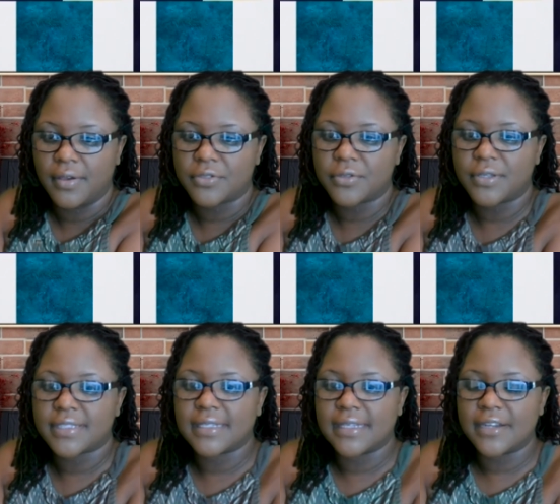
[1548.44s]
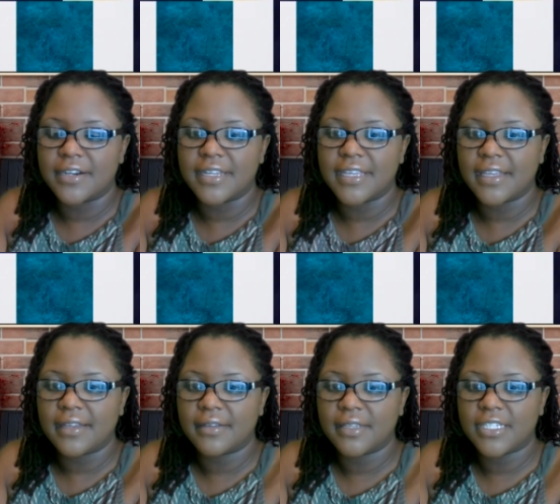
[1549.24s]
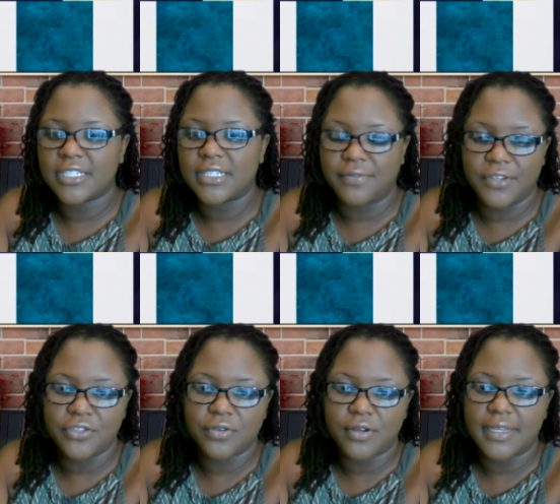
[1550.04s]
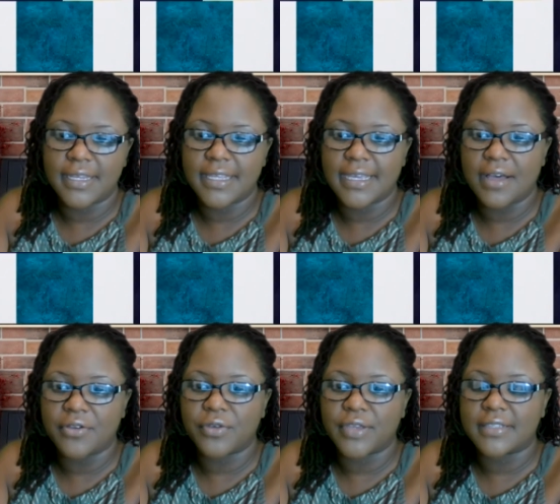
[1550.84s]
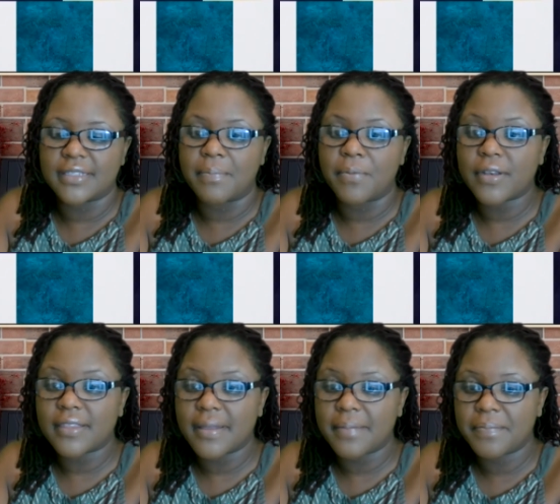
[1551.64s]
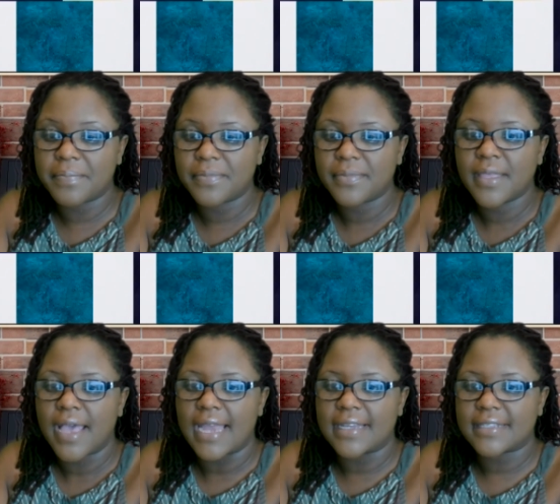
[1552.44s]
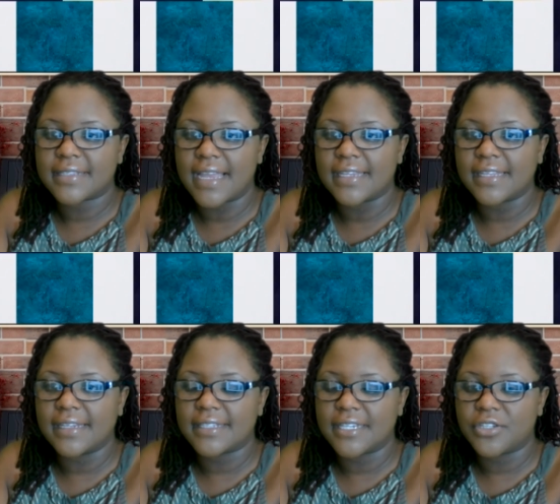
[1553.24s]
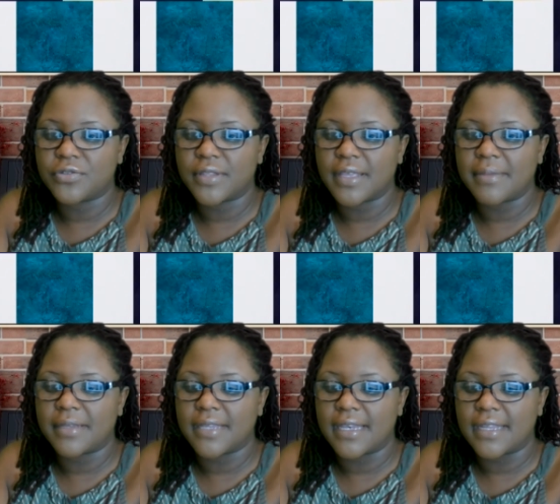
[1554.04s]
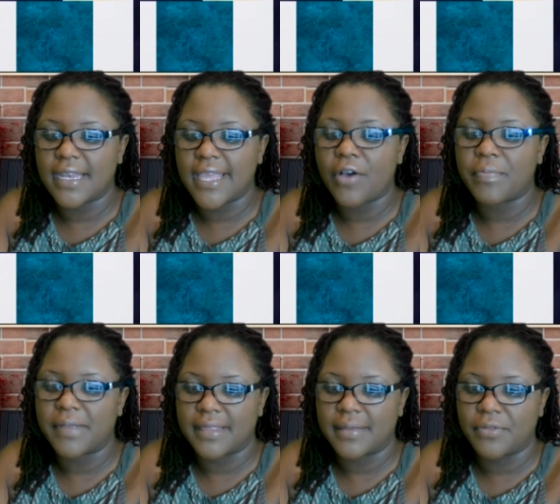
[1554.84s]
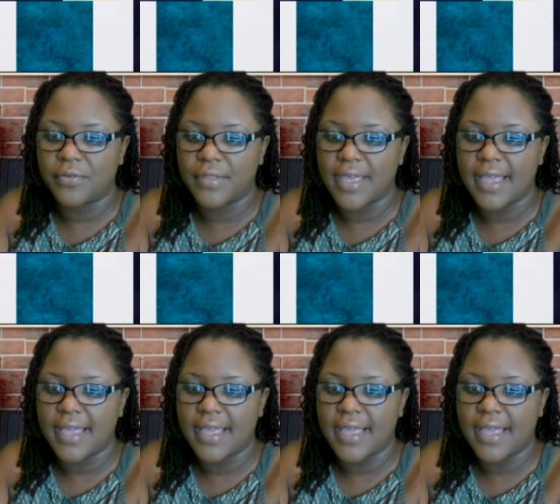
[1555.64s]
so it's learning each individual, learning how you can support them, understanding, listening to them, and helping them through